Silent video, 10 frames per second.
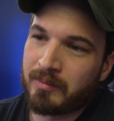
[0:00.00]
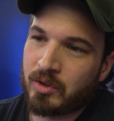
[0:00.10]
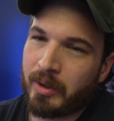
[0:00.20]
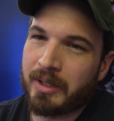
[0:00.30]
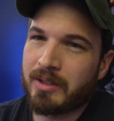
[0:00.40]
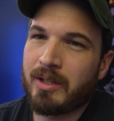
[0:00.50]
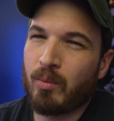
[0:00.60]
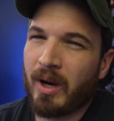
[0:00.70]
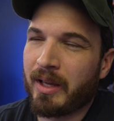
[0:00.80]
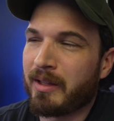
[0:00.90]
So I could see
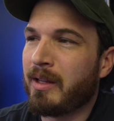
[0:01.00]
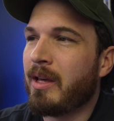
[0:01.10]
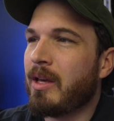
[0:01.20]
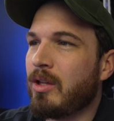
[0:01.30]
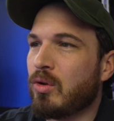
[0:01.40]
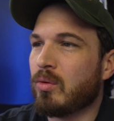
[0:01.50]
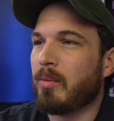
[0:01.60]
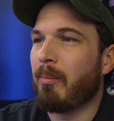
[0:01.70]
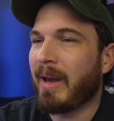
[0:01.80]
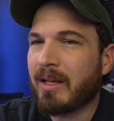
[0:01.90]
why
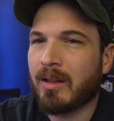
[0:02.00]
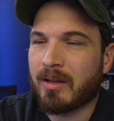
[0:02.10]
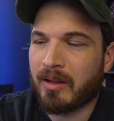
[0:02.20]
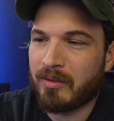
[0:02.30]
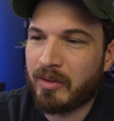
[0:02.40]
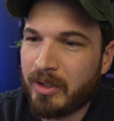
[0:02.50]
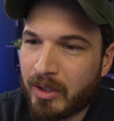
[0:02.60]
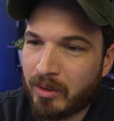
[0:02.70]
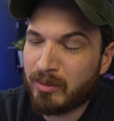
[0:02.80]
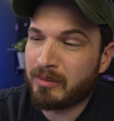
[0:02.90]
you might click on the
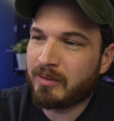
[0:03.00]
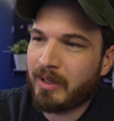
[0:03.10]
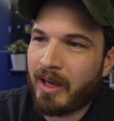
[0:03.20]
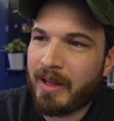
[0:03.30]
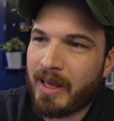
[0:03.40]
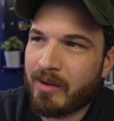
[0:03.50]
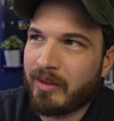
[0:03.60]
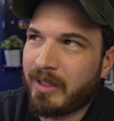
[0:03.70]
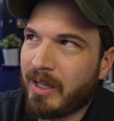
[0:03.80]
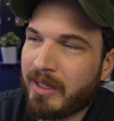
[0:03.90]
video not
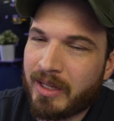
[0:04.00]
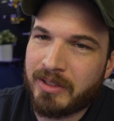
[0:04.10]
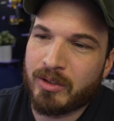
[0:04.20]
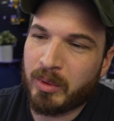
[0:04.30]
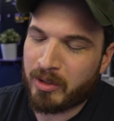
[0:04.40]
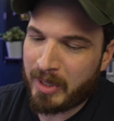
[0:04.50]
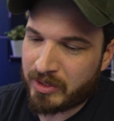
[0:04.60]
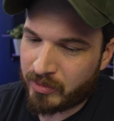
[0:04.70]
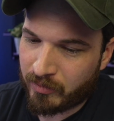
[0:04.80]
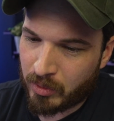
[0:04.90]
having any idea what the
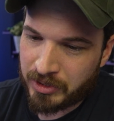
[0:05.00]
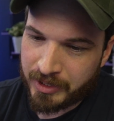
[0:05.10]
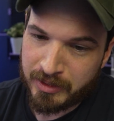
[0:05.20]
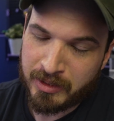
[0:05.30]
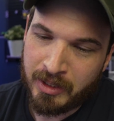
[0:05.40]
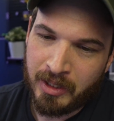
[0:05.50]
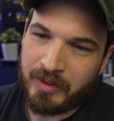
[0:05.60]
Master Forge is.